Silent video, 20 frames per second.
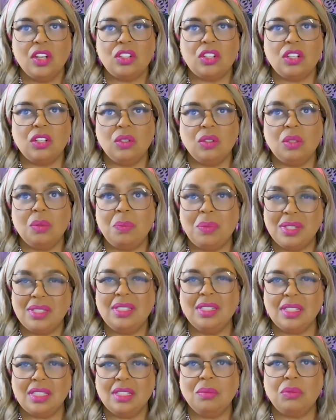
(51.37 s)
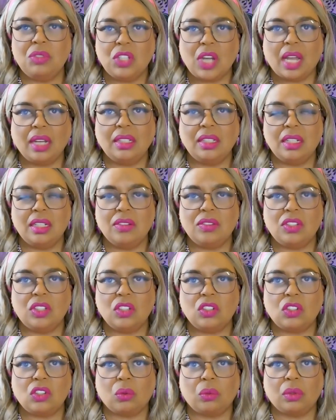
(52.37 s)
to the business objectives
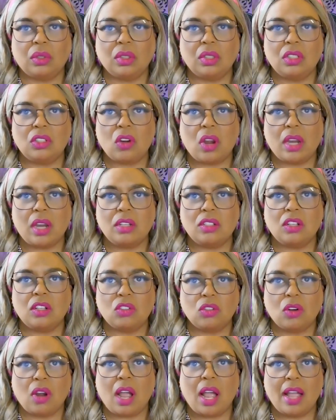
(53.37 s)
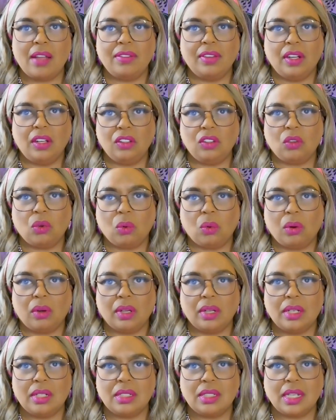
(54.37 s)
that you're really trying to drive in your
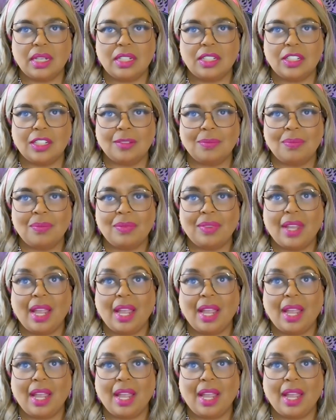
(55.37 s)
organization.